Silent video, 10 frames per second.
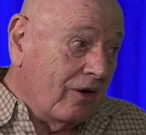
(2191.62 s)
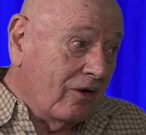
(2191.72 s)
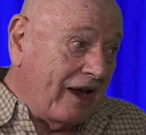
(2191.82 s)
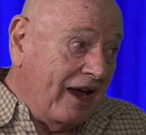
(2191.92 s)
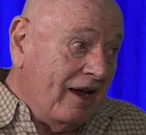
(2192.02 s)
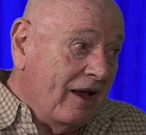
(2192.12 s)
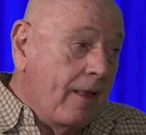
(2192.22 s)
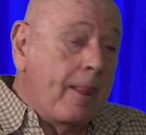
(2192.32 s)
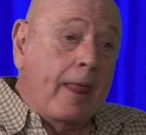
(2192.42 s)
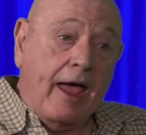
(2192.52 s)
Okay?
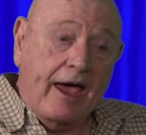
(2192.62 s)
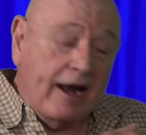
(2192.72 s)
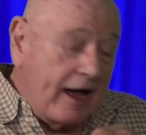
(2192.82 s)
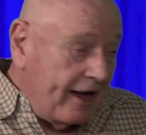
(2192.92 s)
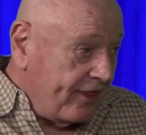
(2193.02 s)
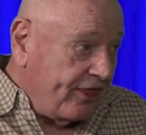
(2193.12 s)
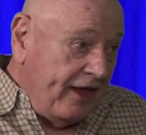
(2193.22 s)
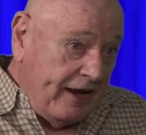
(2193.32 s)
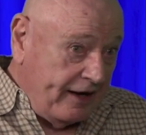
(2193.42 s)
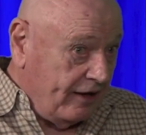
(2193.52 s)
And I
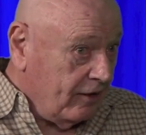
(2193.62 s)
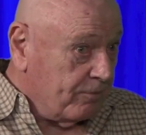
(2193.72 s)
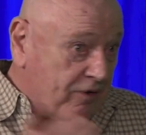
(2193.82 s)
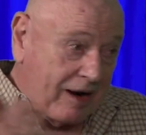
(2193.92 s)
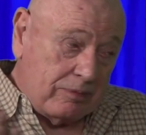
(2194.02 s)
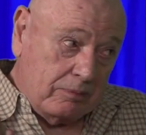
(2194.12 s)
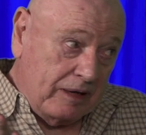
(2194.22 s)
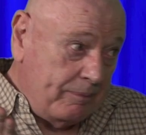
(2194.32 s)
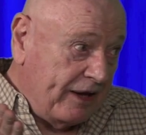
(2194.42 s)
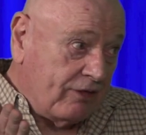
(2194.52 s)
think it'll
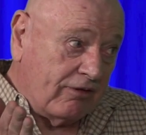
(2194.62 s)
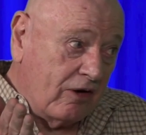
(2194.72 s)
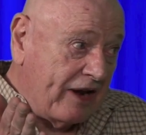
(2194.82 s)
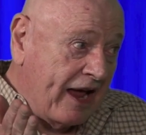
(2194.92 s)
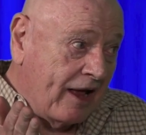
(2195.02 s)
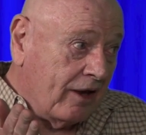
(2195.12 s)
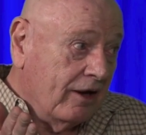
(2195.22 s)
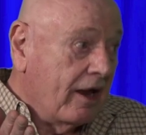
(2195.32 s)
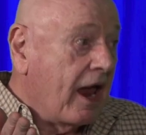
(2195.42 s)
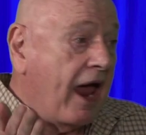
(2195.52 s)
probably be thrown out.
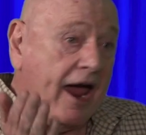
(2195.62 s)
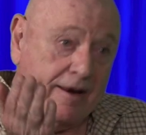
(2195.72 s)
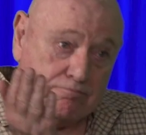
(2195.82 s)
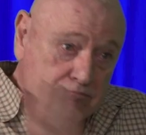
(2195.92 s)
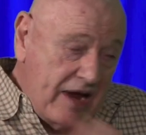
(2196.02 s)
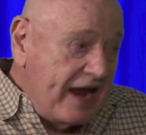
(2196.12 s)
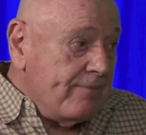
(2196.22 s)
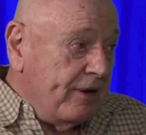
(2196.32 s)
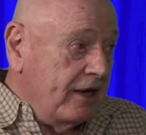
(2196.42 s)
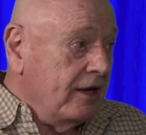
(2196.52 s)
And
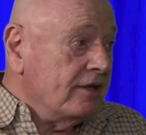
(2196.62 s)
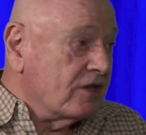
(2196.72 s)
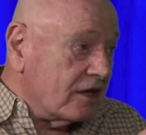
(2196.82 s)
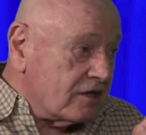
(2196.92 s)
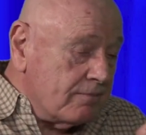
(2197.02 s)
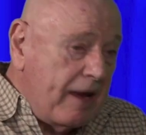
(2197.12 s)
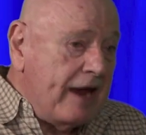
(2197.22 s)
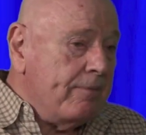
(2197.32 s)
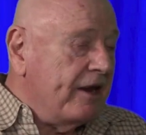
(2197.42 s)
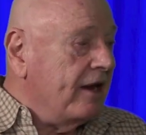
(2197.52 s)
maybe, just
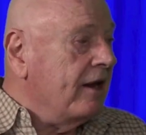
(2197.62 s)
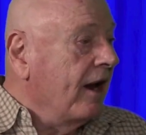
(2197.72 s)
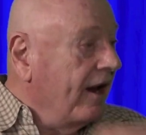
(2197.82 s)
maybe,